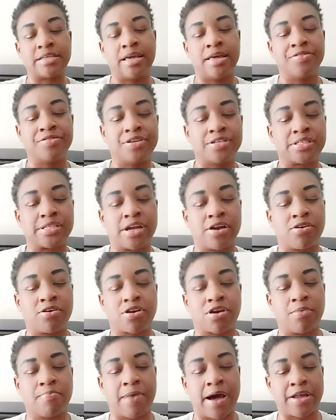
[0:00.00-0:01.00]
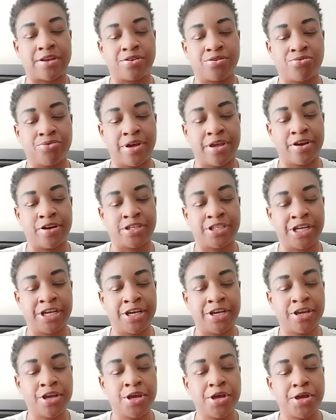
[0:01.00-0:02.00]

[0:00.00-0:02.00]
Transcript: Erykah Badu energy.